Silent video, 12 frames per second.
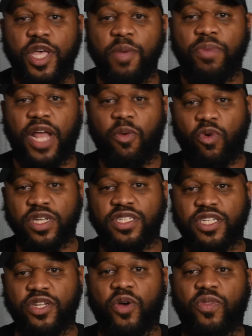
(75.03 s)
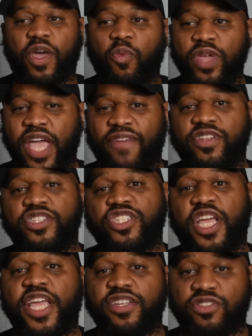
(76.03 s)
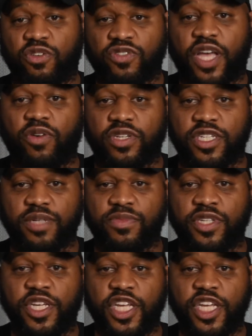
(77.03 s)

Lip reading: But I want us to know that we have to change those outcomes